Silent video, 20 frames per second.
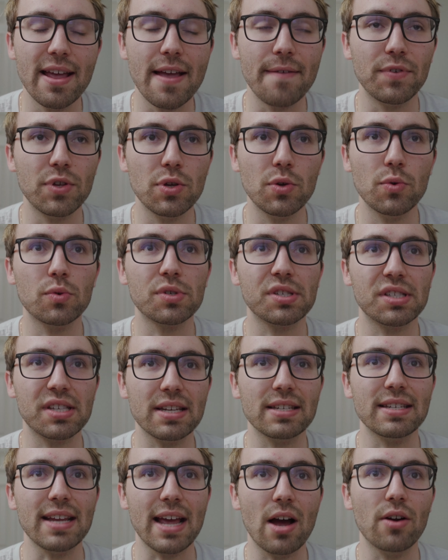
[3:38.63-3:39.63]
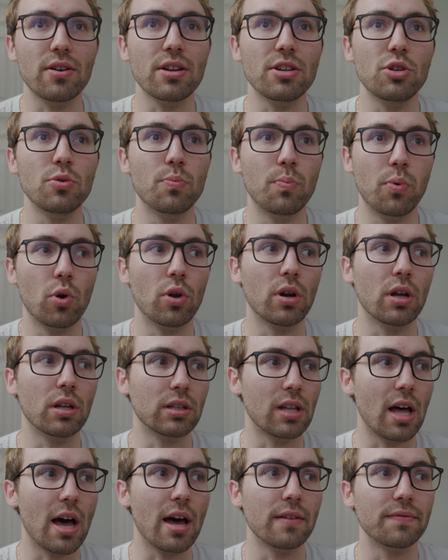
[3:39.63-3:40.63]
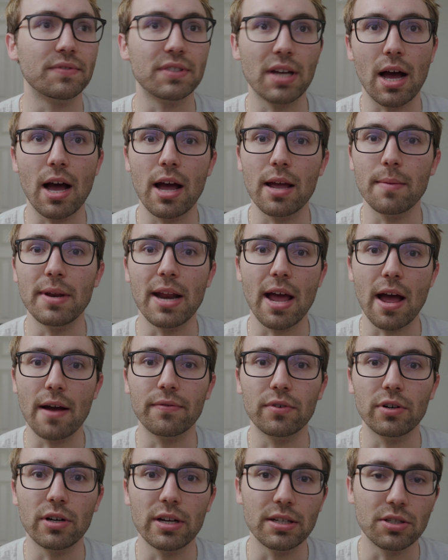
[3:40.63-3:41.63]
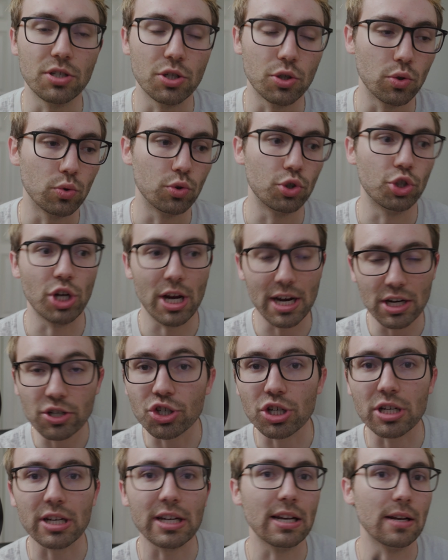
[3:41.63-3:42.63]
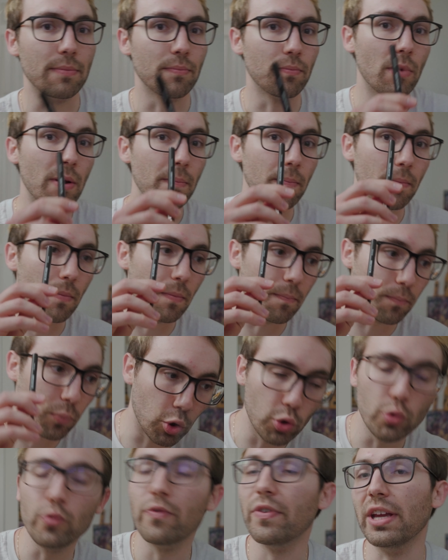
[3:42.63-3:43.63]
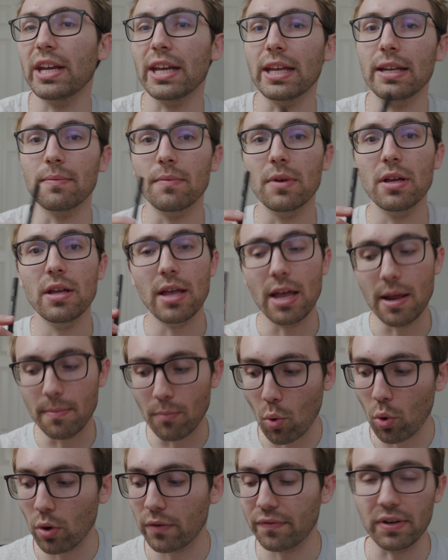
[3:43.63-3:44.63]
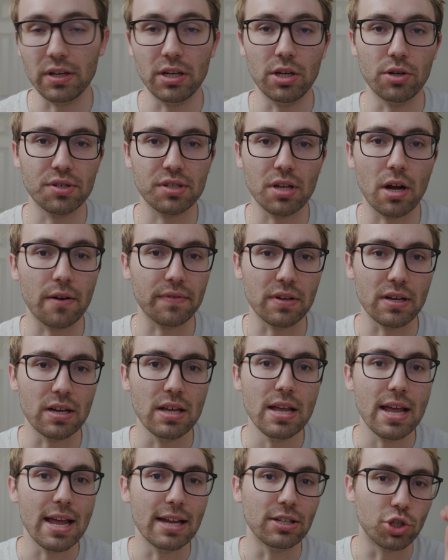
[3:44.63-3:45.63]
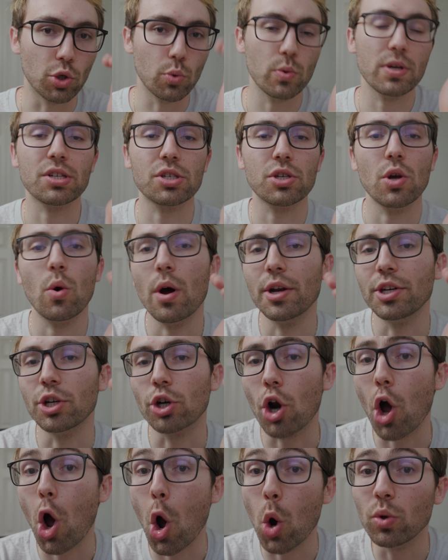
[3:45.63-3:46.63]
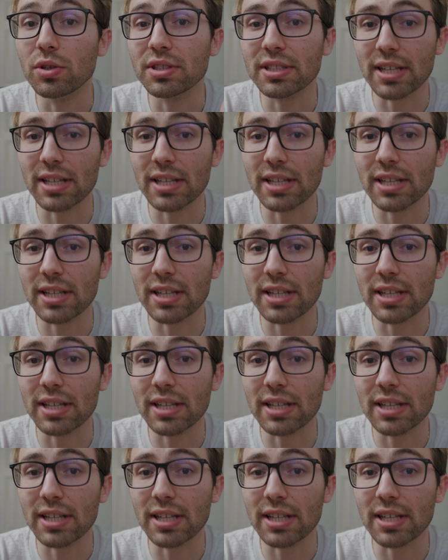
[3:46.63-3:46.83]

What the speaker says: If you sit down and you put a lot of time and effort into changing and improving and morphing your stuff and doing so on your own